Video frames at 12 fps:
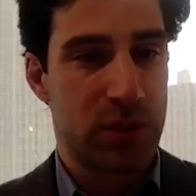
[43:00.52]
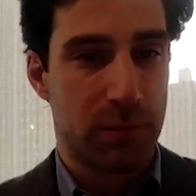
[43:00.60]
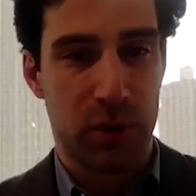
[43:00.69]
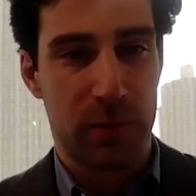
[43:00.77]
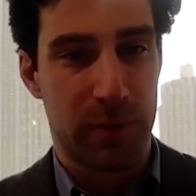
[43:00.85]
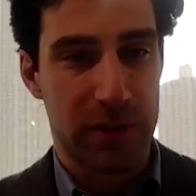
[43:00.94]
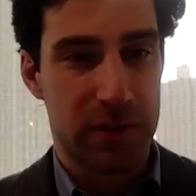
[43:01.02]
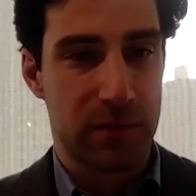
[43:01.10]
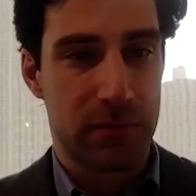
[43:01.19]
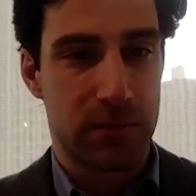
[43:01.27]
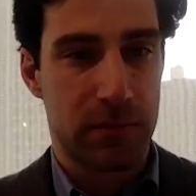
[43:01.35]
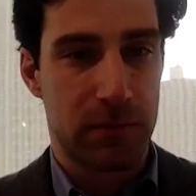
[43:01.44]
the purpose,
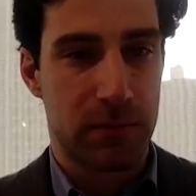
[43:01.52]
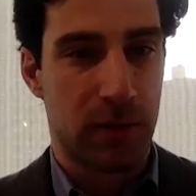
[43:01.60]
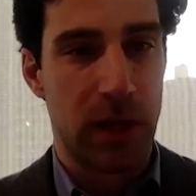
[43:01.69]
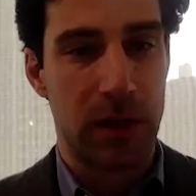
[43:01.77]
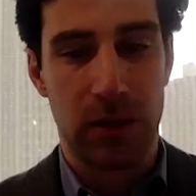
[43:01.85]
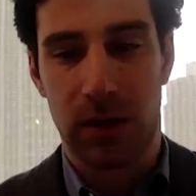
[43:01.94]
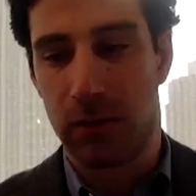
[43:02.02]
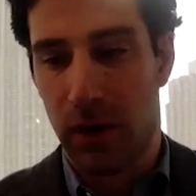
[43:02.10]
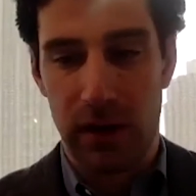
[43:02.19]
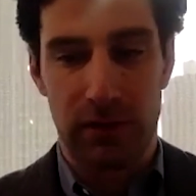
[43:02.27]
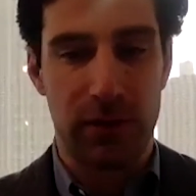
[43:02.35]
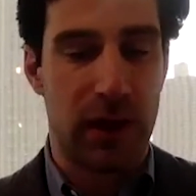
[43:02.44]
right? You can
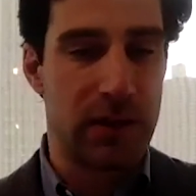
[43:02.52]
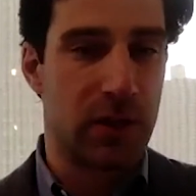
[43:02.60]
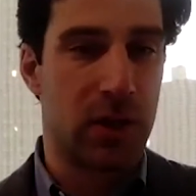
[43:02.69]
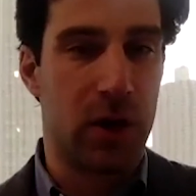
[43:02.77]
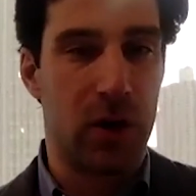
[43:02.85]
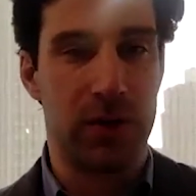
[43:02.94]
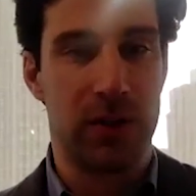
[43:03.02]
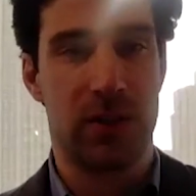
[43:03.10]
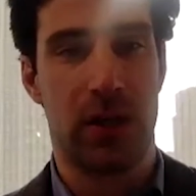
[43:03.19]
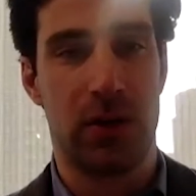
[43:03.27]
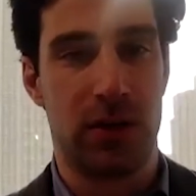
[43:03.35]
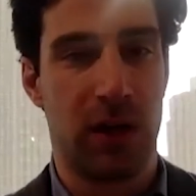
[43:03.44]
write a few lines of code and
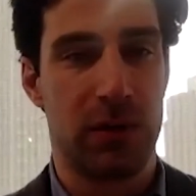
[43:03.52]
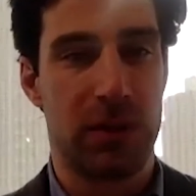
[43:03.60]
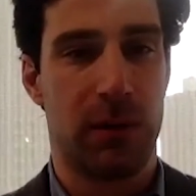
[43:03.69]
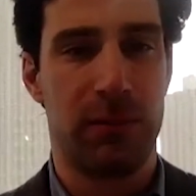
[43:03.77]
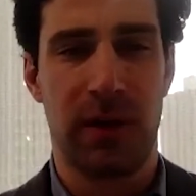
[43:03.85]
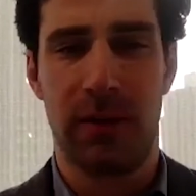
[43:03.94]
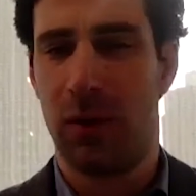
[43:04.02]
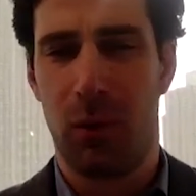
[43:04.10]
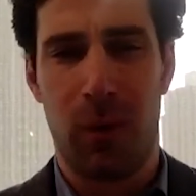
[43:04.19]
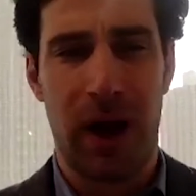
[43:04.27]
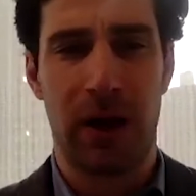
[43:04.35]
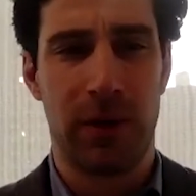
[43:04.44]
say you're done with something, but
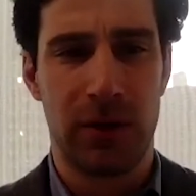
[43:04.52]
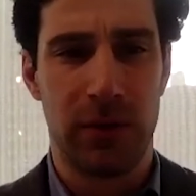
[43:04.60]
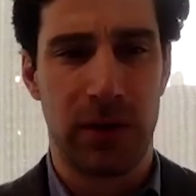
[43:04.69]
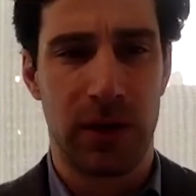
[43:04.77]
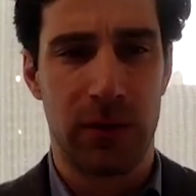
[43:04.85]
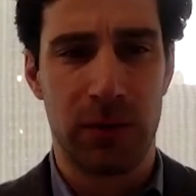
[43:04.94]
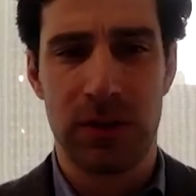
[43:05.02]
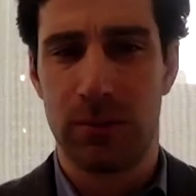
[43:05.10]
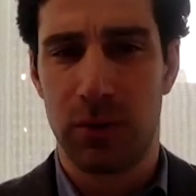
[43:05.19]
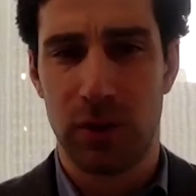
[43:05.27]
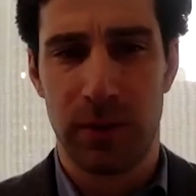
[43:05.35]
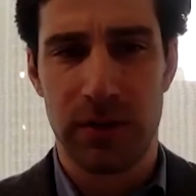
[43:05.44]
why are we doing it? What's the
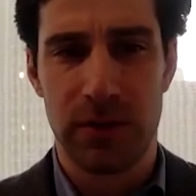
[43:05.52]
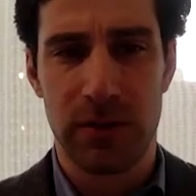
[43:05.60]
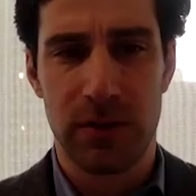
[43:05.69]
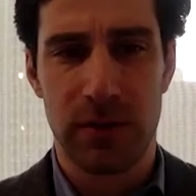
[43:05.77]
purpose?